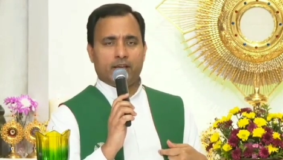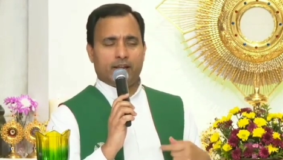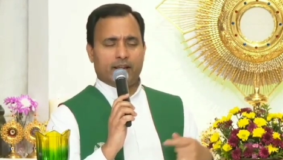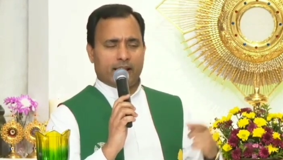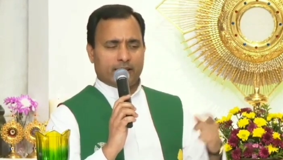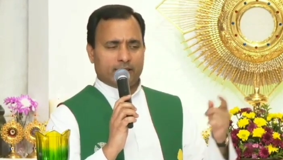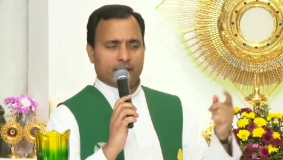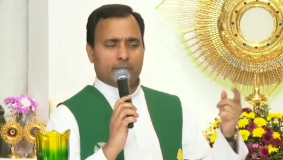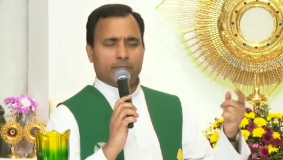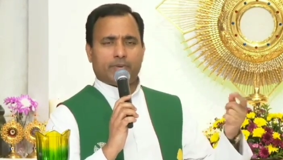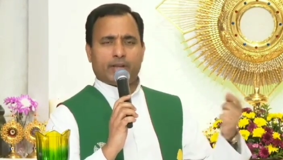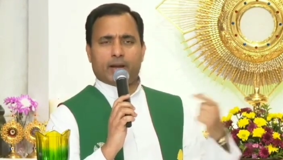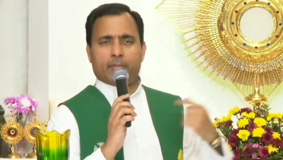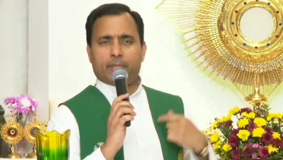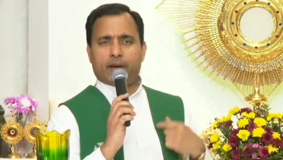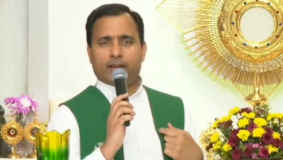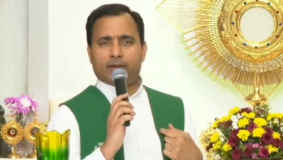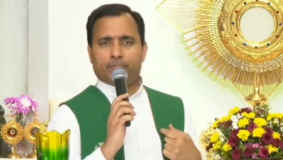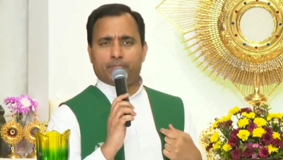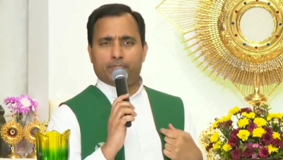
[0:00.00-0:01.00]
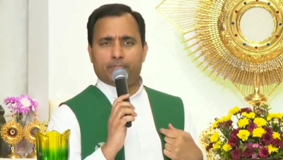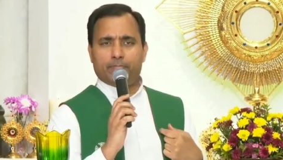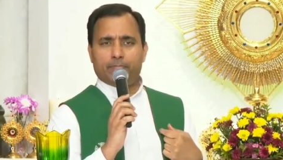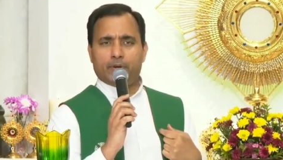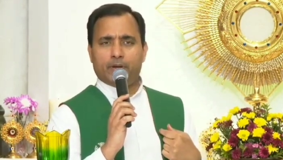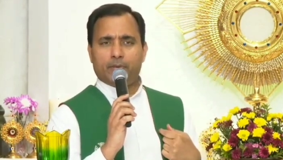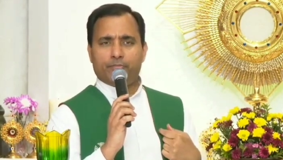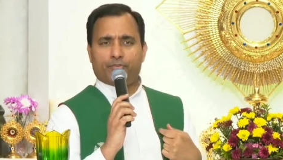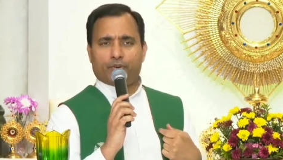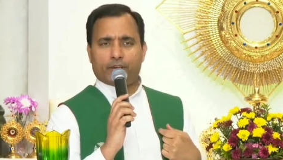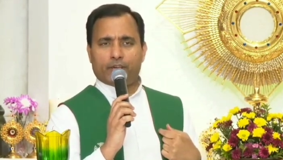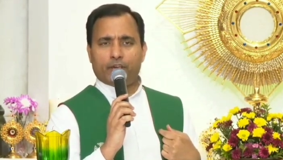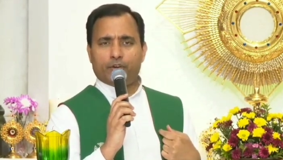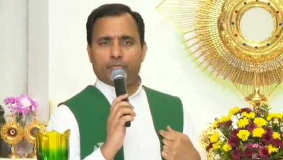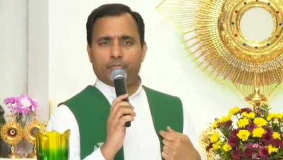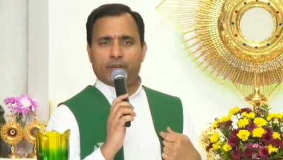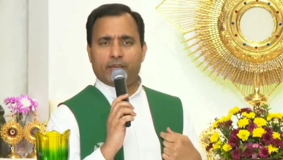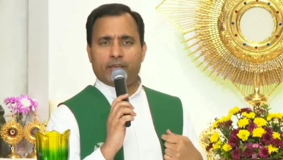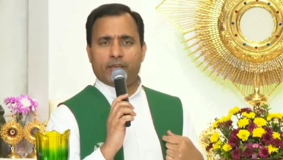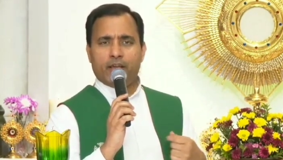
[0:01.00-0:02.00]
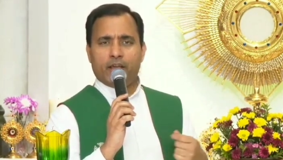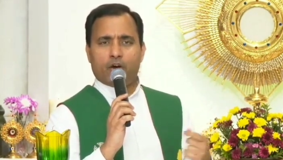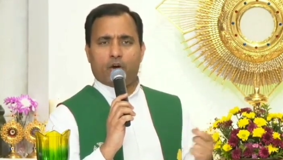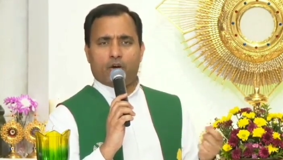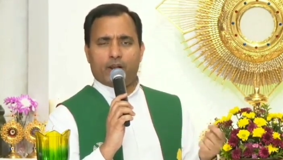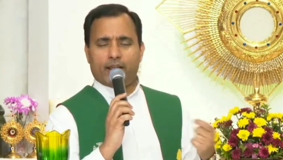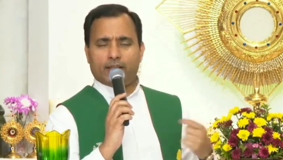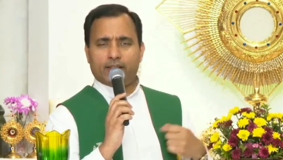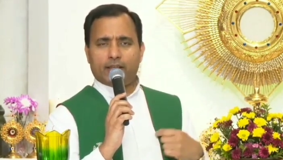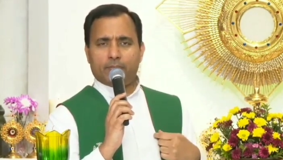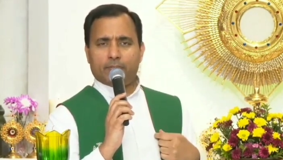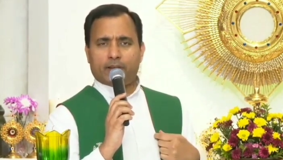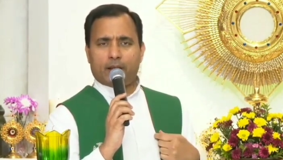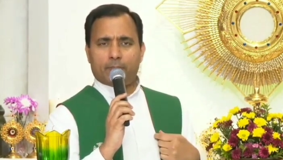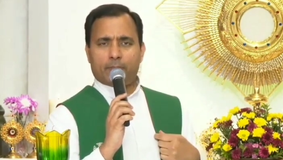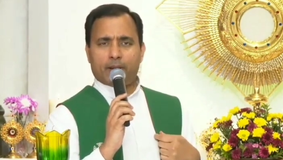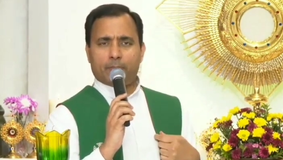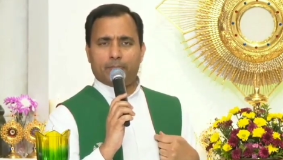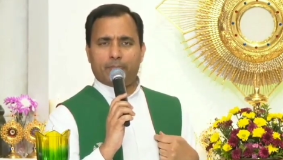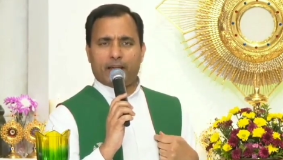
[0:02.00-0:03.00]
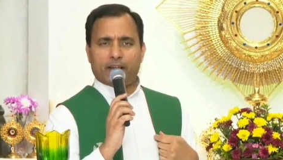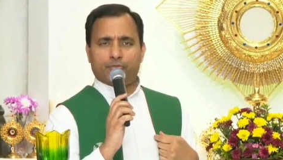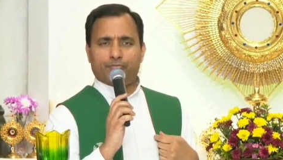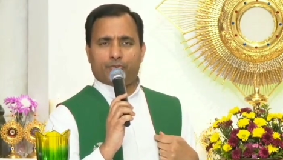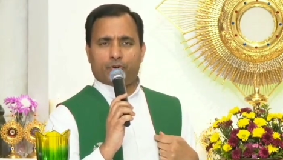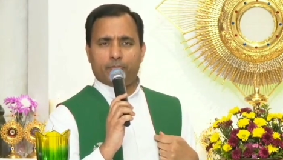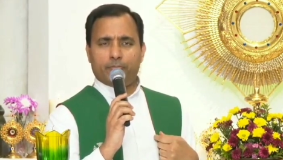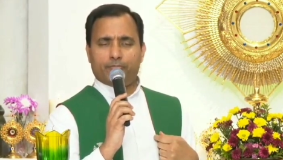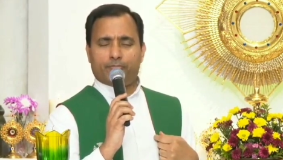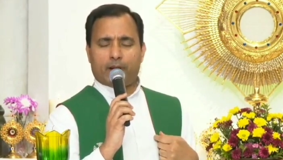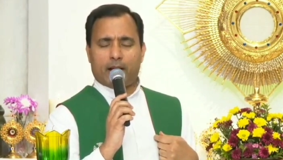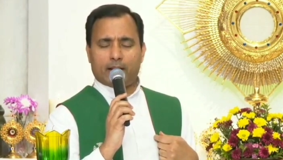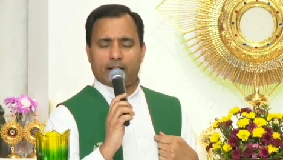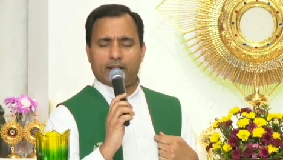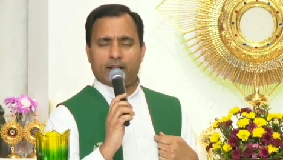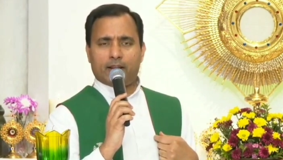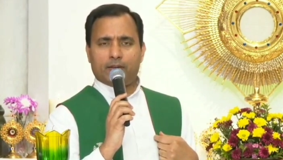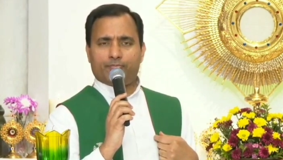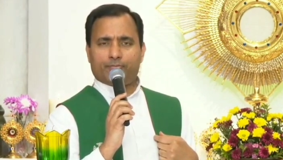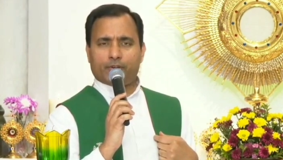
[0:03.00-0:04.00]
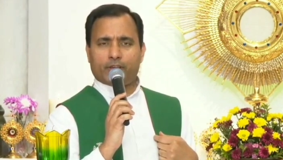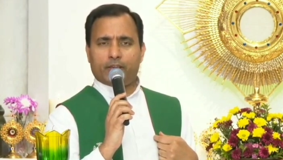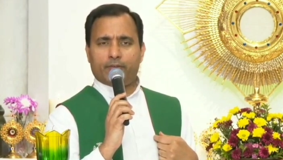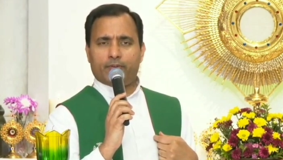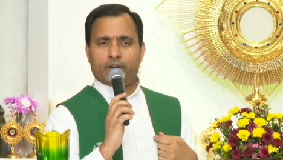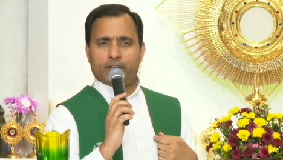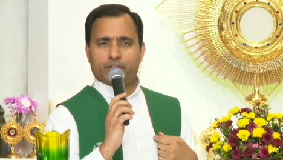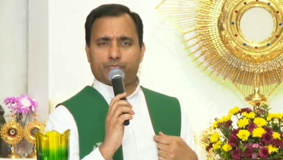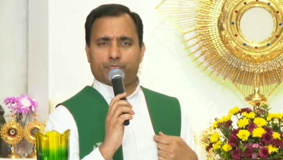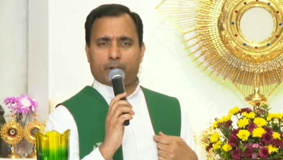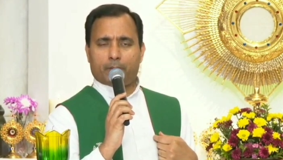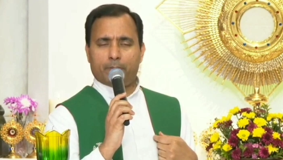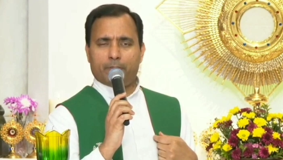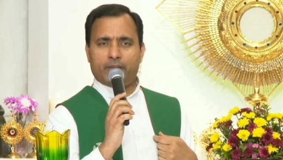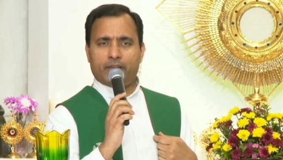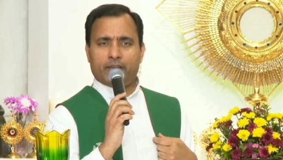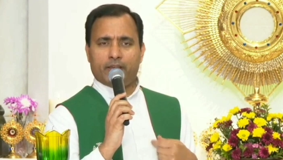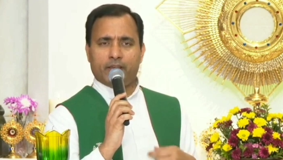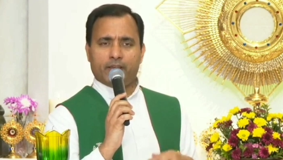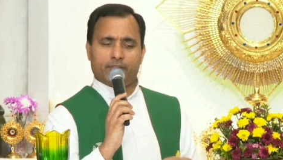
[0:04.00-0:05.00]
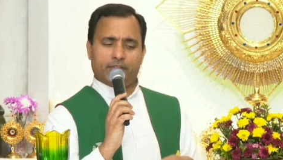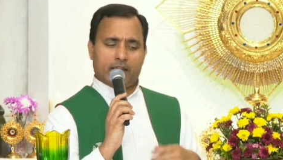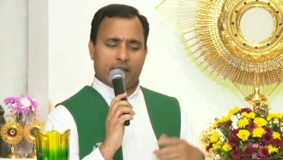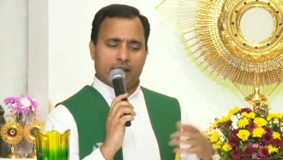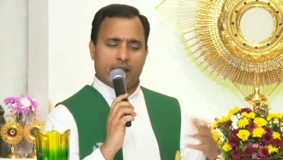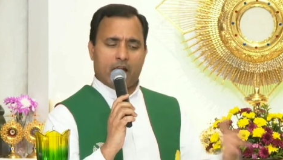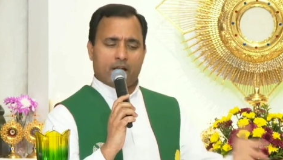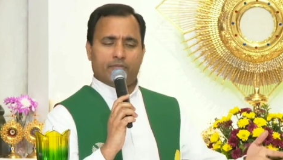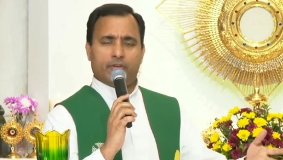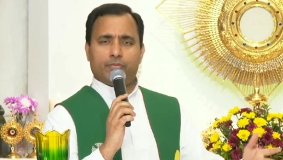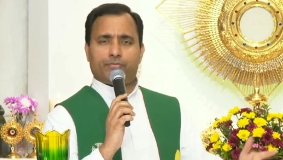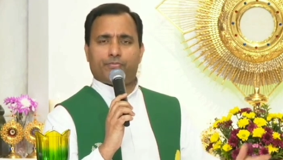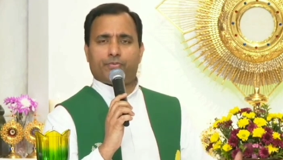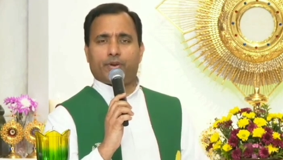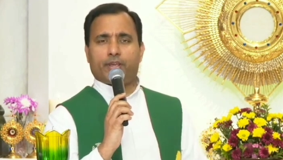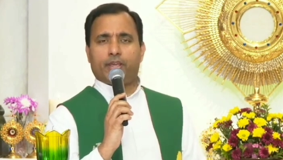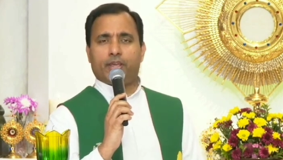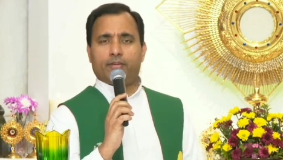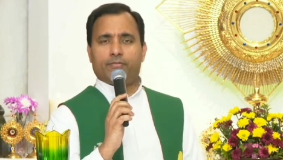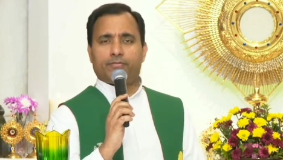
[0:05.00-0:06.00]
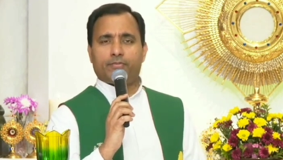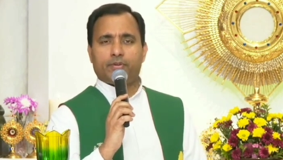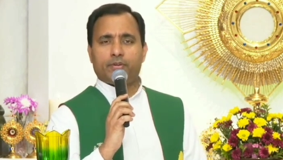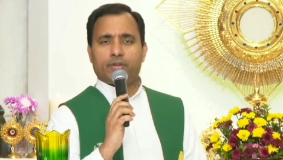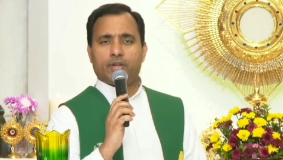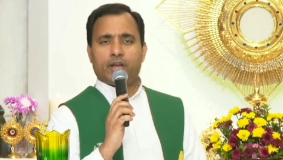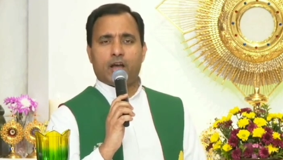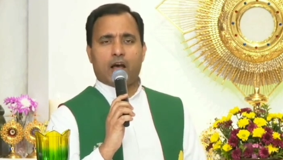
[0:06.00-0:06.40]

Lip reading: Let them come and forgive me, or let them come and beg for pardon and forgiveness from me. Then I will forgive.